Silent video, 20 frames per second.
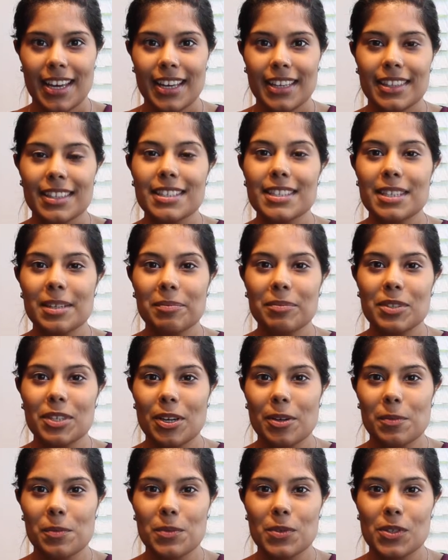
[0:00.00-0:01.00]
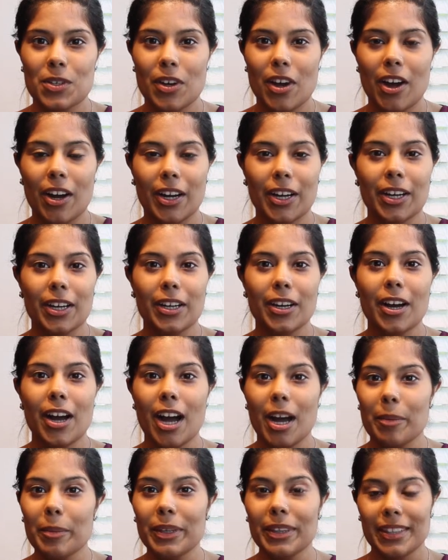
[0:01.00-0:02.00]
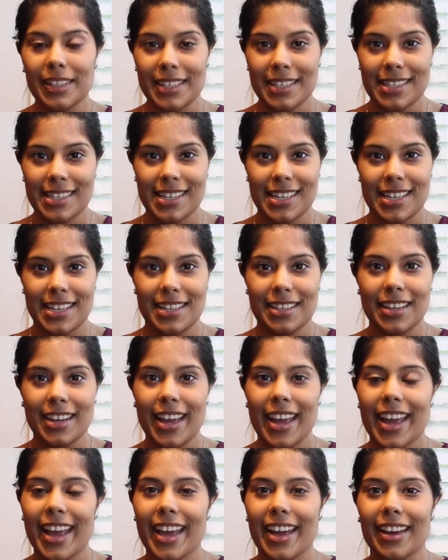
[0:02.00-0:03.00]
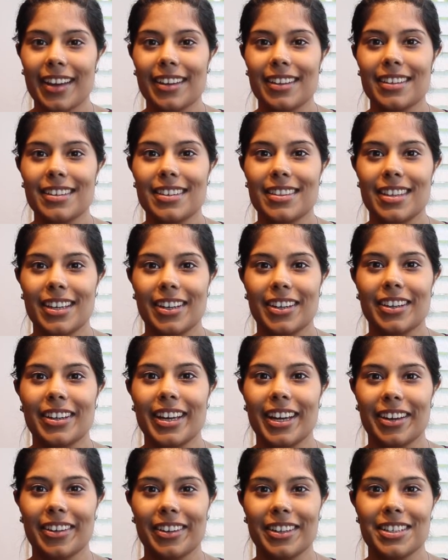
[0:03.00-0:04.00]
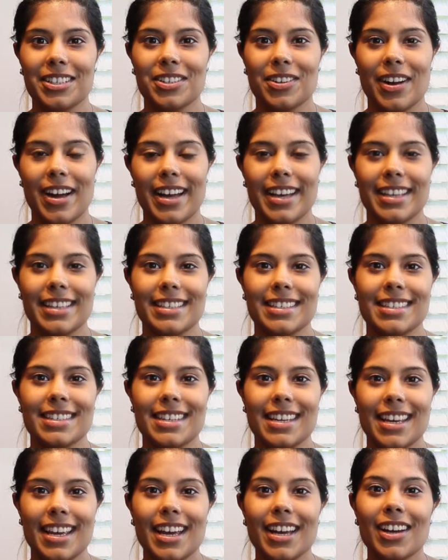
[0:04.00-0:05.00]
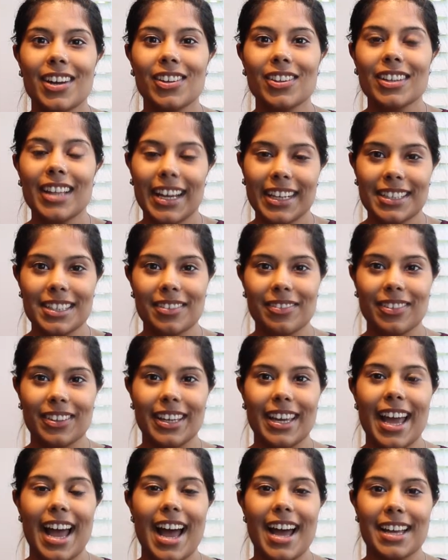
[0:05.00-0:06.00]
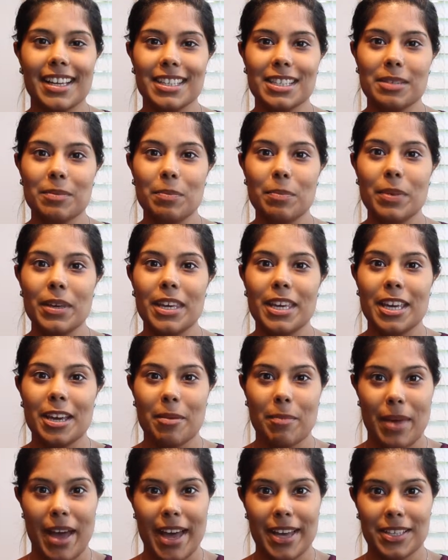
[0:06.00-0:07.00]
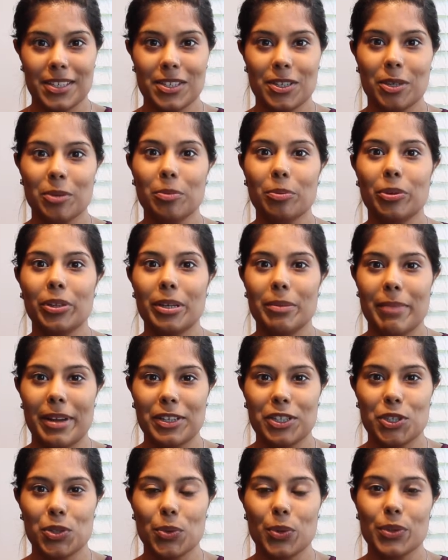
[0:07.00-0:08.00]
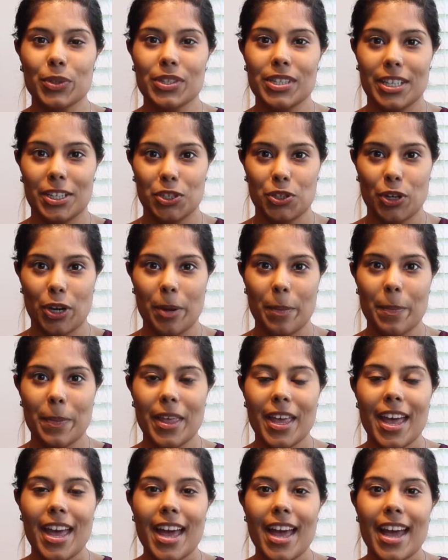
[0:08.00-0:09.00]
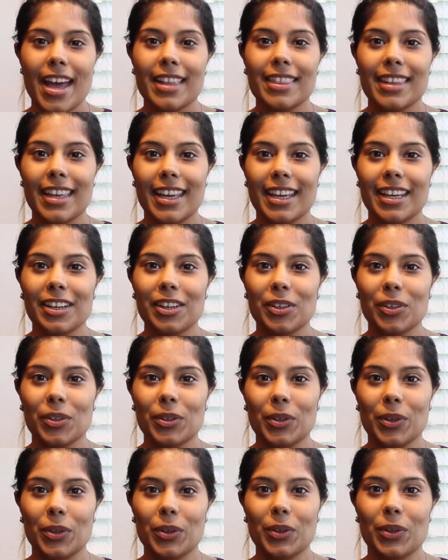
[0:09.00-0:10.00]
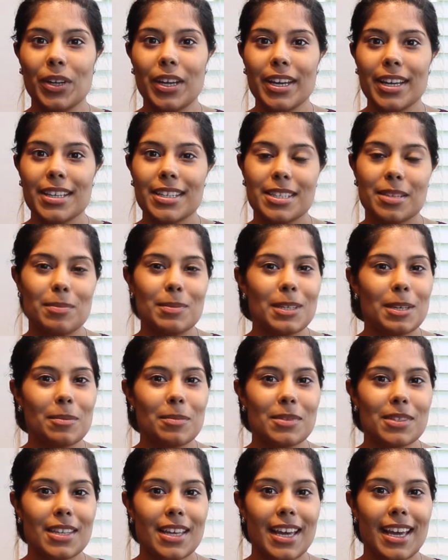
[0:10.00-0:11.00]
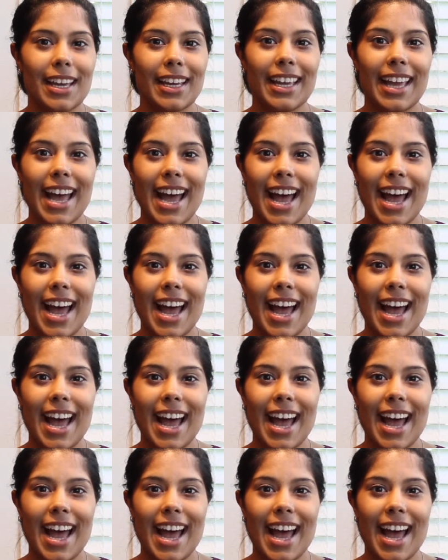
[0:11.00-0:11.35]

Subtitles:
The symptoms are commonly seen and they're characterized collectively as PMS or premenstrual syndrome, and they include symptoms like